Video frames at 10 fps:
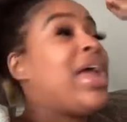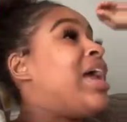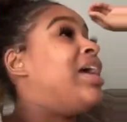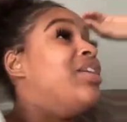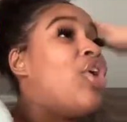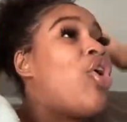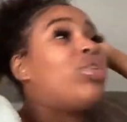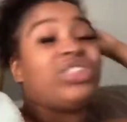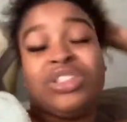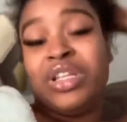indulge
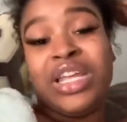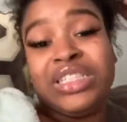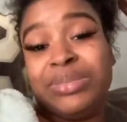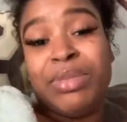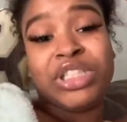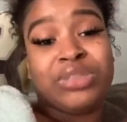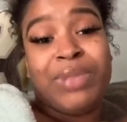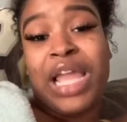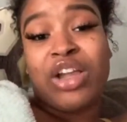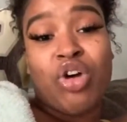in as much
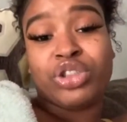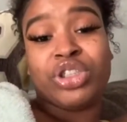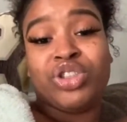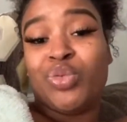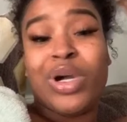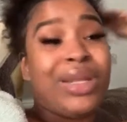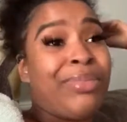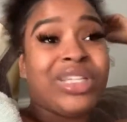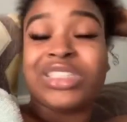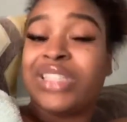black culture as you want, and
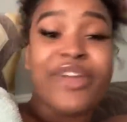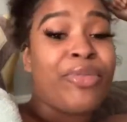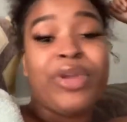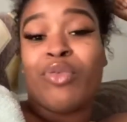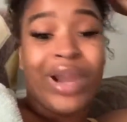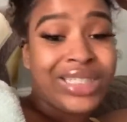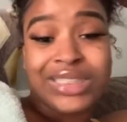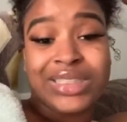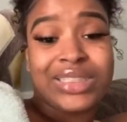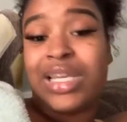bitch still be
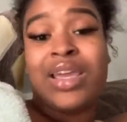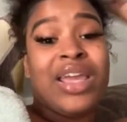racist